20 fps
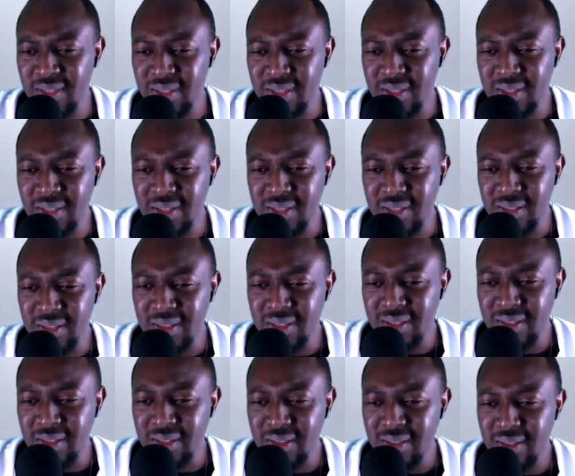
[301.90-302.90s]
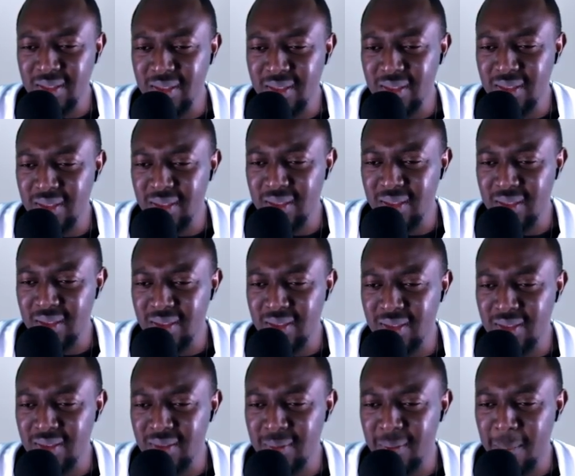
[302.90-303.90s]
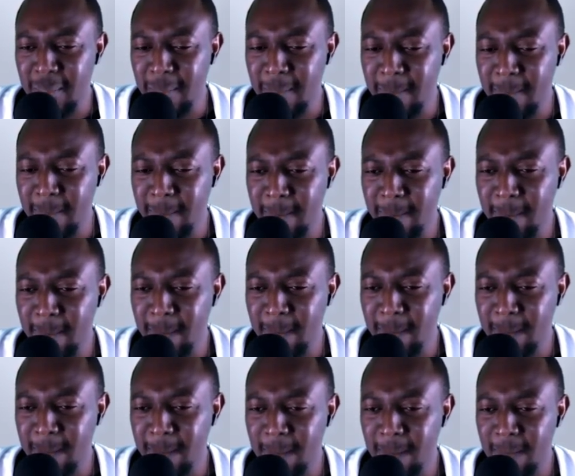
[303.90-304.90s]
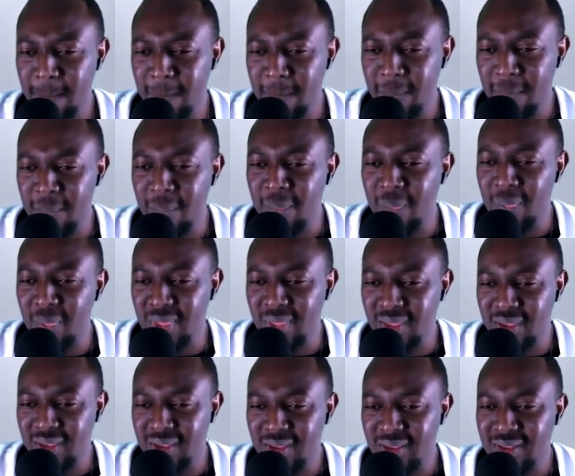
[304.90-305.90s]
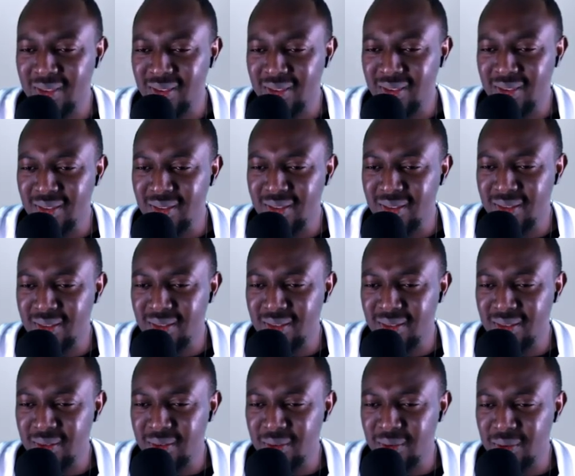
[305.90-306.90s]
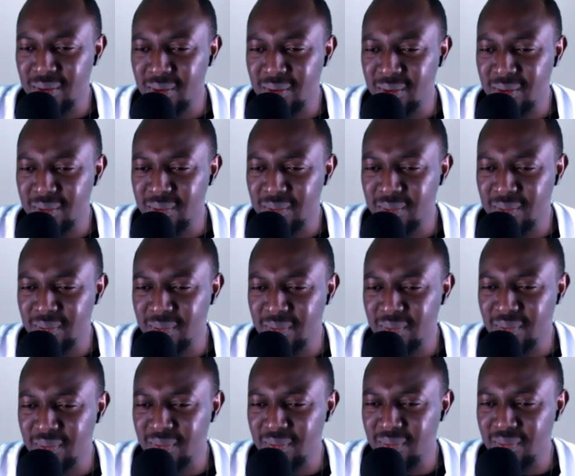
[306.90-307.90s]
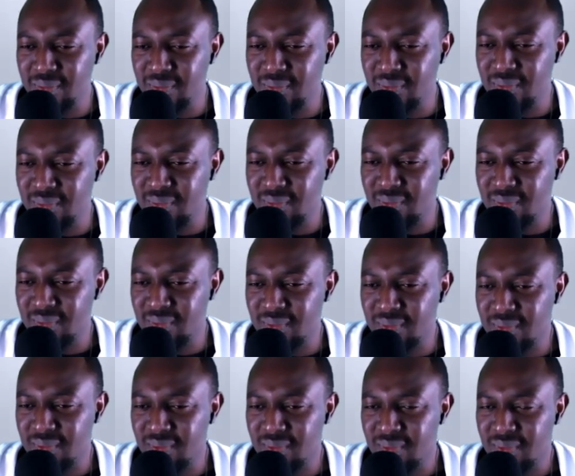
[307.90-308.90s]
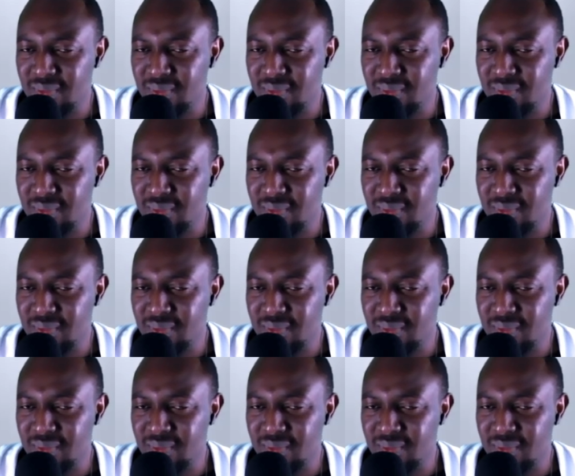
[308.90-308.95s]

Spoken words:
[no speech]